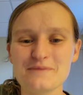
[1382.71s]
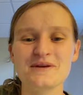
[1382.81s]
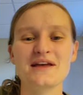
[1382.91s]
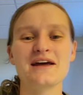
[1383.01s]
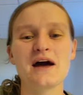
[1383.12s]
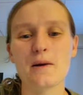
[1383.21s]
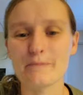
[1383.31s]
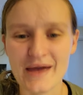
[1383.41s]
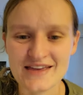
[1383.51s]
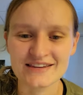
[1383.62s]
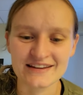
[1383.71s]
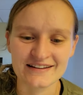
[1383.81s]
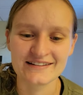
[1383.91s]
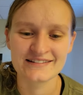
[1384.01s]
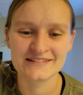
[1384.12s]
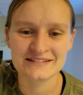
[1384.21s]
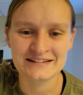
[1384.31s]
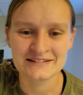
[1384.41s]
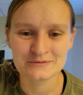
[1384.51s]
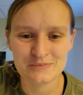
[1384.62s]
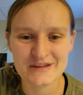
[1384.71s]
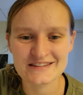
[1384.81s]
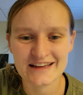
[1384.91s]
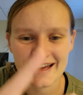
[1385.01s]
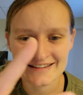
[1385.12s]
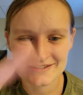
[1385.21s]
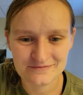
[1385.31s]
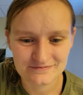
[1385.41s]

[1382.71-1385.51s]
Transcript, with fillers: being amazing. Peace, guys.